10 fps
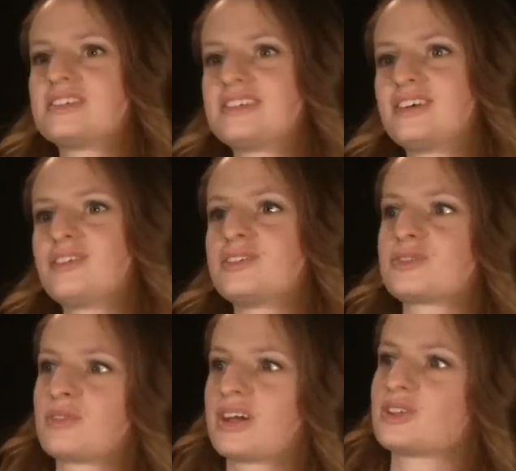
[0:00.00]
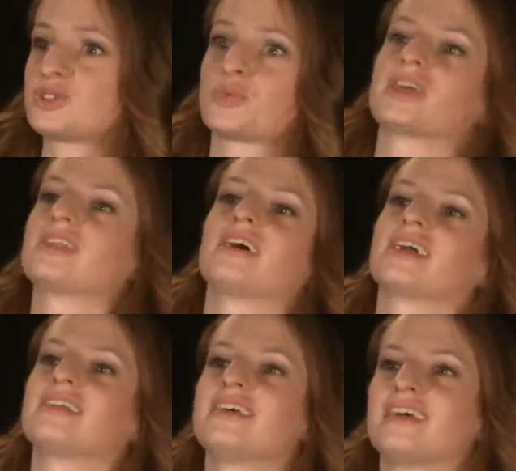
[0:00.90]
Still, this great swing
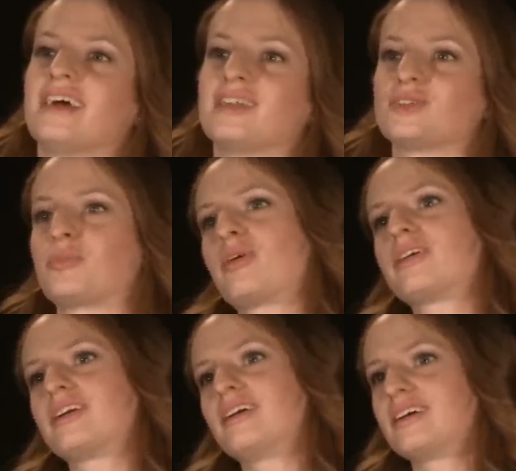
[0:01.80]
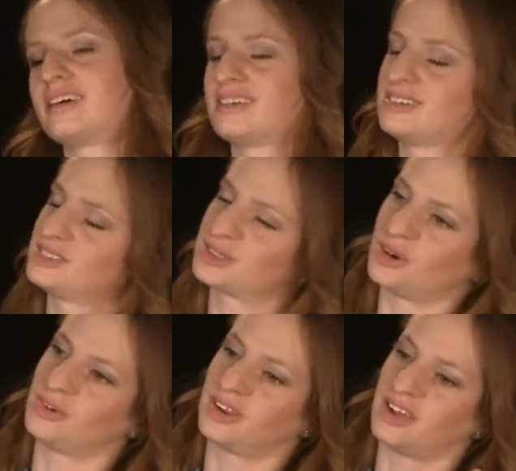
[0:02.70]
night and it's party night, and you just
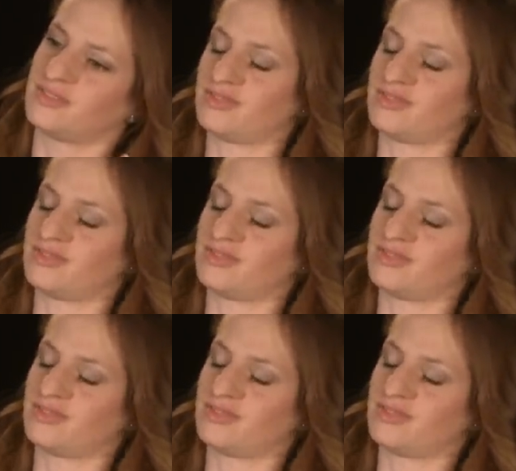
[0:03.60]
go and have